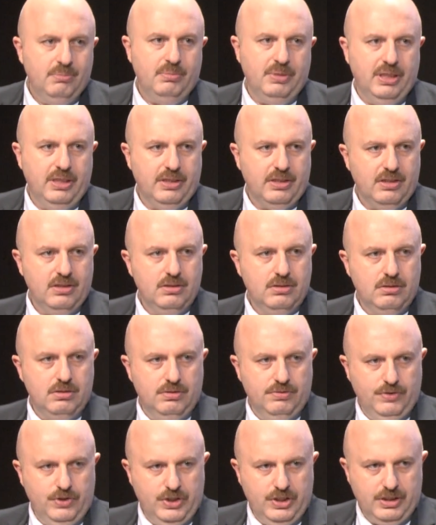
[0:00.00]
meaning
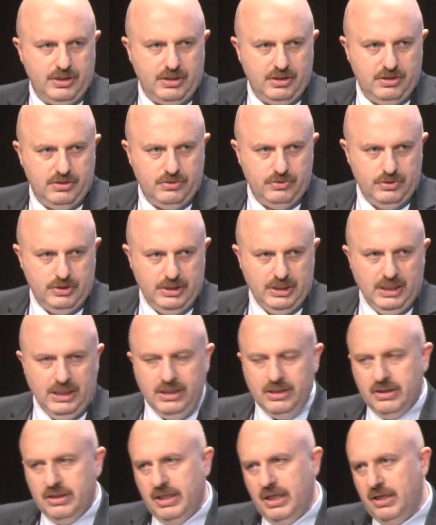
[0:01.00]
intervening into the
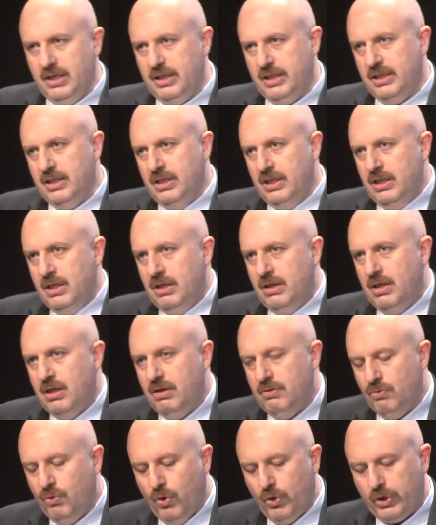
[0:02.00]
daily
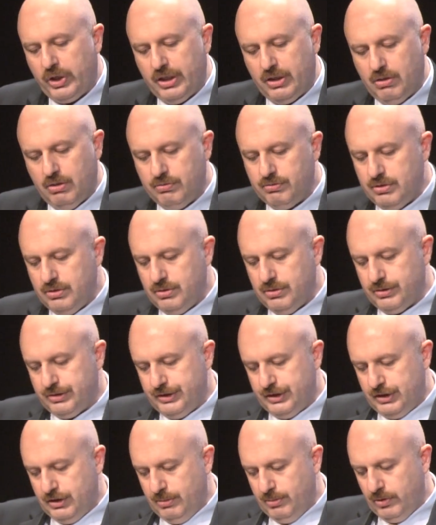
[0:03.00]
working of the
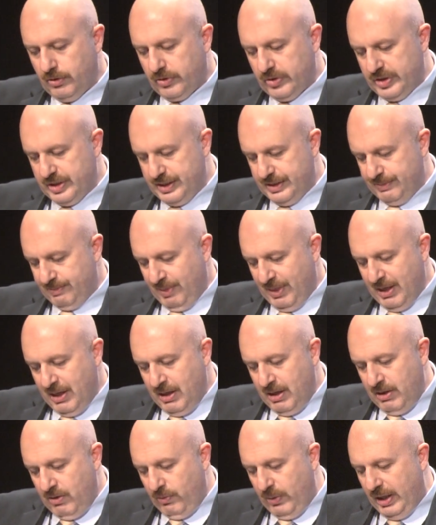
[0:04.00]
Turkish democracy.
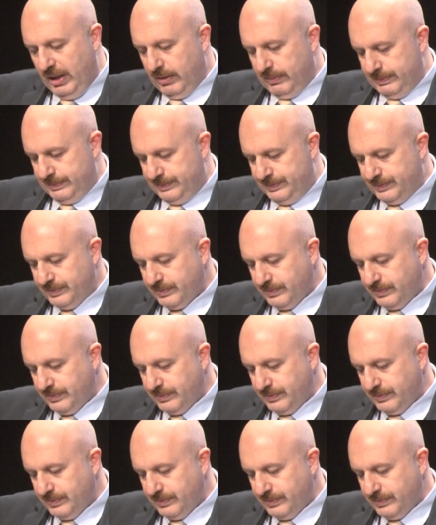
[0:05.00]
Well,